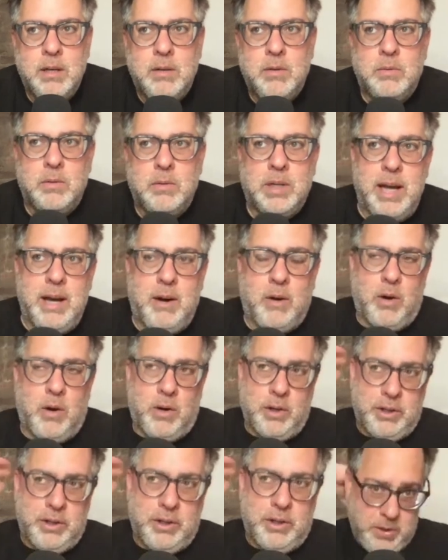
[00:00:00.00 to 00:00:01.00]
All
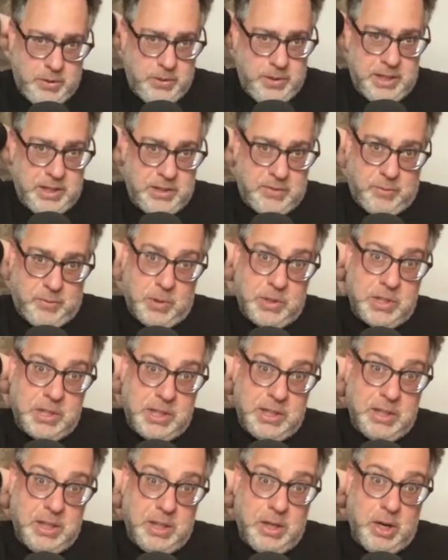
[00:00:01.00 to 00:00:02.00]
you're doing is forcing
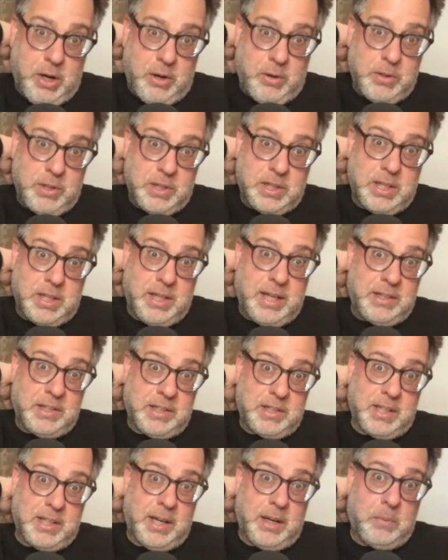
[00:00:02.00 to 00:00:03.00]
the no's to then
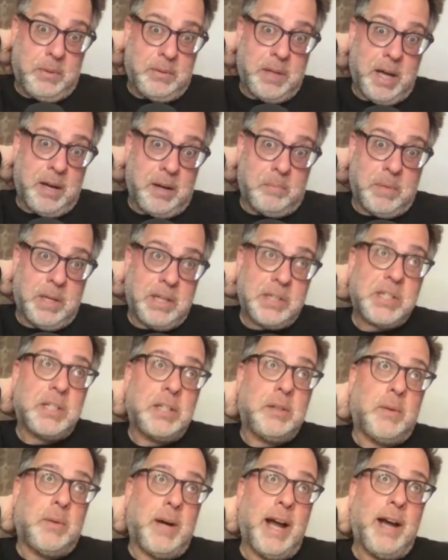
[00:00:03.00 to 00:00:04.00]
say, we've got a busted
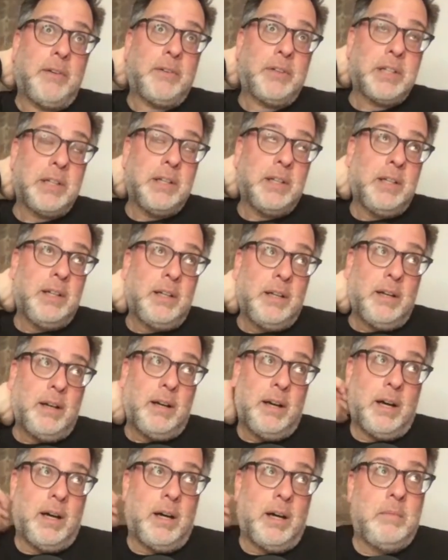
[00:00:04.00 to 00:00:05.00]
round.
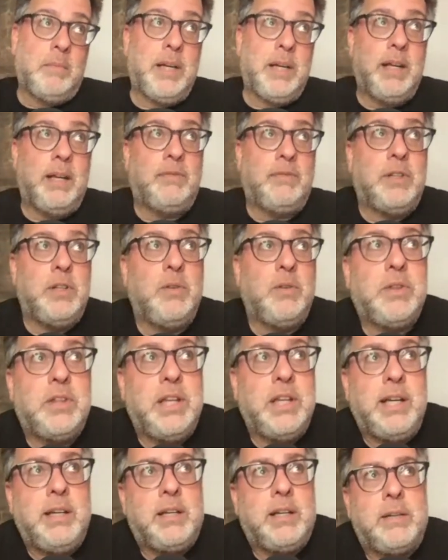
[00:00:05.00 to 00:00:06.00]
Yeah. If you
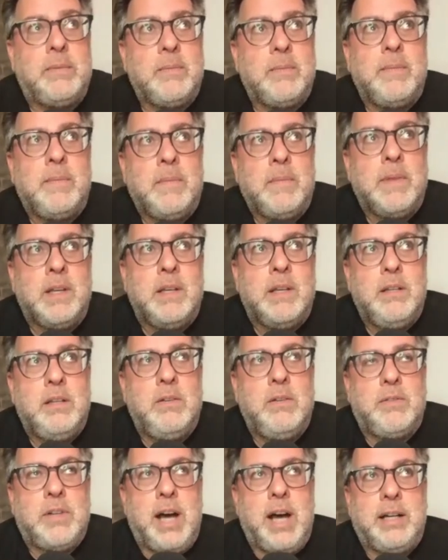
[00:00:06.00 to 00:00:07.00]
think you've
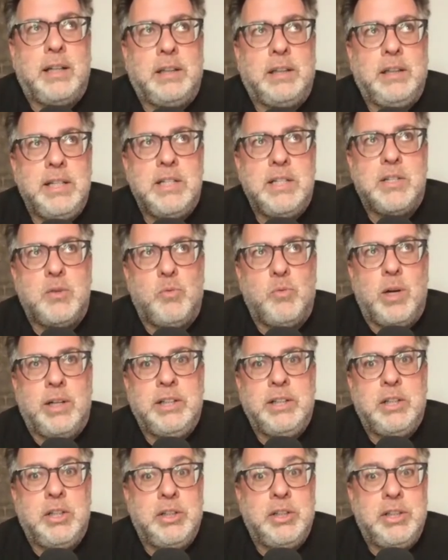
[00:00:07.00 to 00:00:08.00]
got at least one
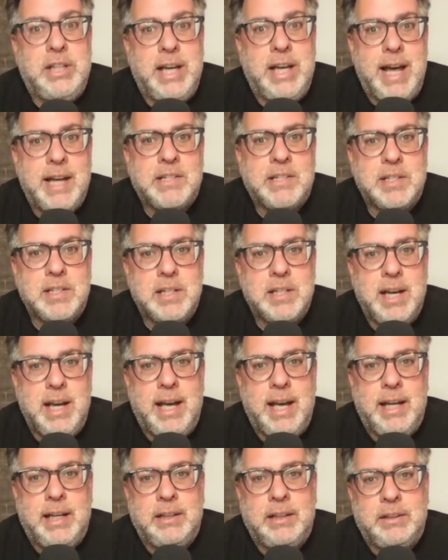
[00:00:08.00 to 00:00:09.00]
good yes
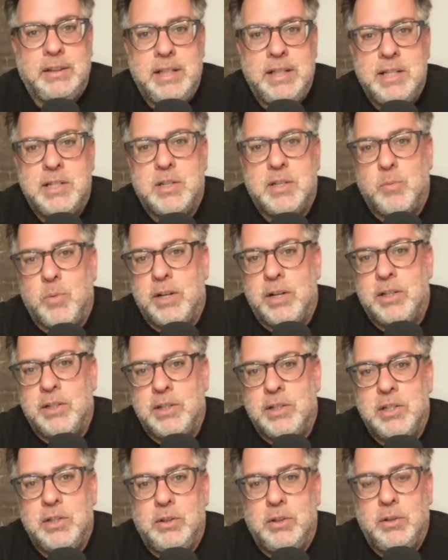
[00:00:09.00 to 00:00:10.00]
and at least one or
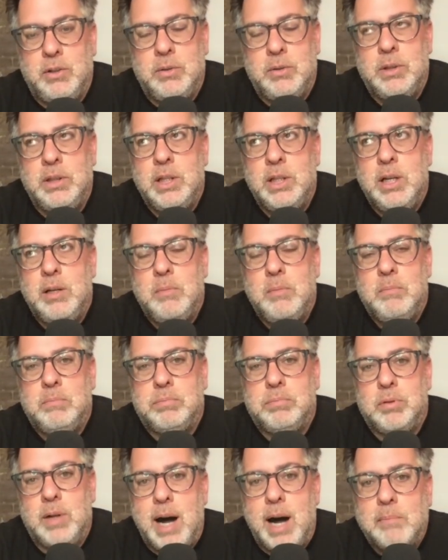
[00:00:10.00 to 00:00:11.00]
two
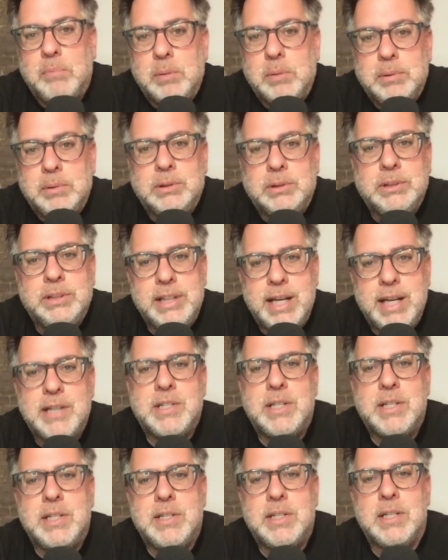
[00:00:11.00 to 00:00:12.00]
probable
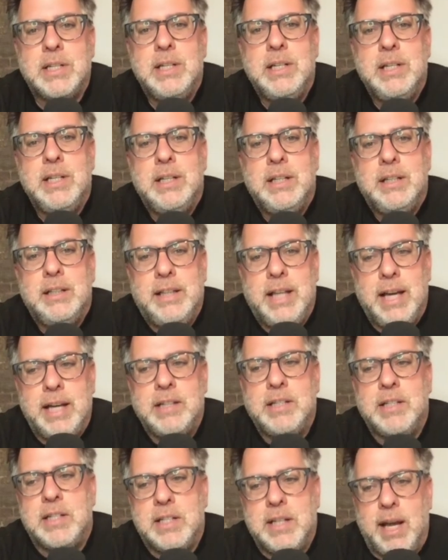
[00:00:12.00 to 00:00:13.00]
yeses, then
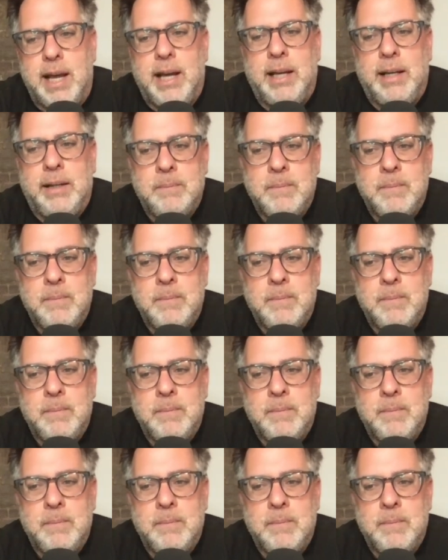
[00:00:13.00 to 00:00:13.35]
saying,